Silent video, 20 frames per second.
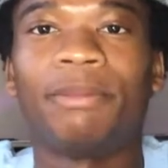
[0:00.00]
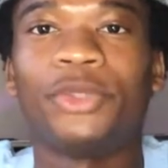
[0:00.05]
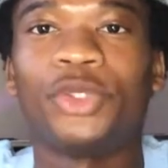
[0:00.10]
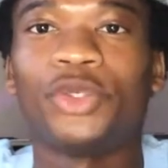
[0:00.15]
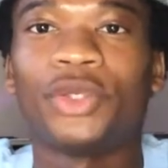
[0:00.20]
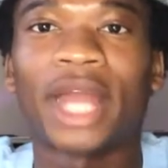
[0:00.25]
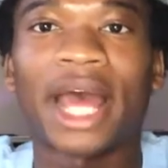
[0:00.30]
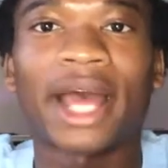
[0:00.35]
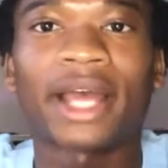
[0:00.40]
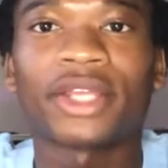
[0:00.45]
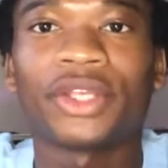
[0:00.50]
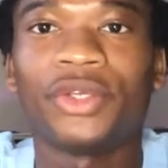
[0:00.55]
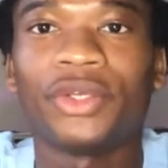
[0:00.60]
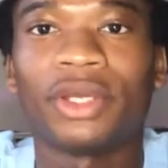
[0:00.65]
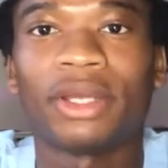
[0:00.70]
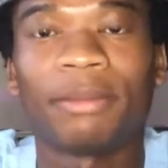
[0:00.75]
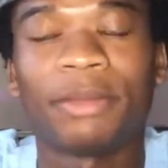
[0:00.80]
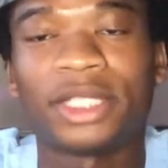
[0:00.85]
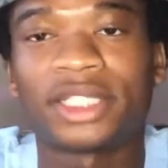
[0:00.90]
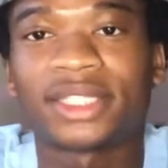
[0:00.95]

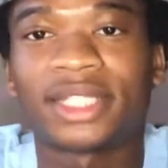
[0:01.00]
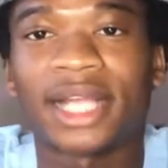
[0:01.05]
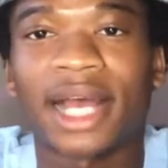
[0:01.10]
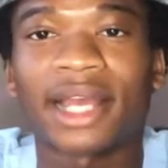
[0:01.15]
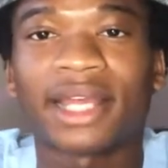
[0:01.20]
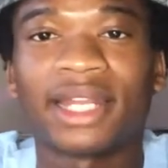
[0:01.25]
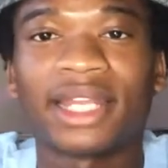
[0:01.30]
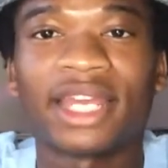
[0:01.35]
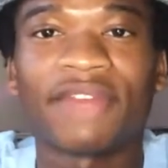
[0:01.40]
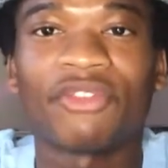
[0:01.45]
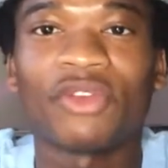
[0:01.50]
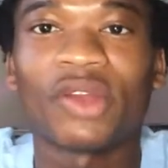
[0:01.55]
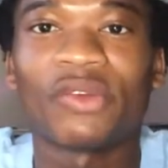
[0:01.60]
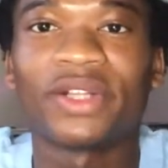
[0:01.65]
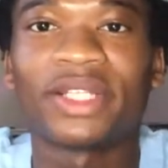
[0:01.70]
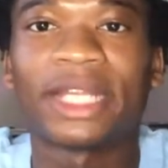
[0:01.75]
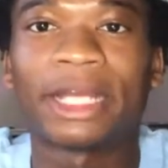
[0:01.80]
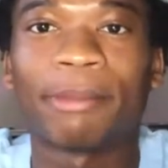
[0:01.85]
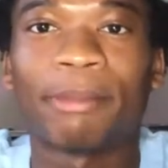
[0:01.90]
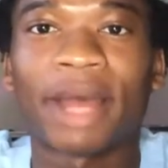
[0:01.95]
It's not going to give you
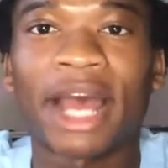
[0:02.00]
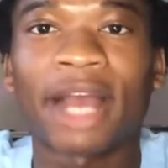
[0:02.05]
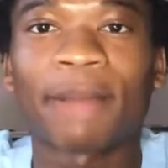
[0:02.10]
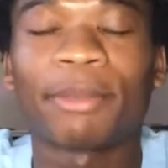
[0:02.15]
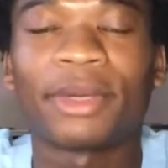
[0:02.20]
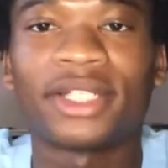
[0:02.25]
everything back,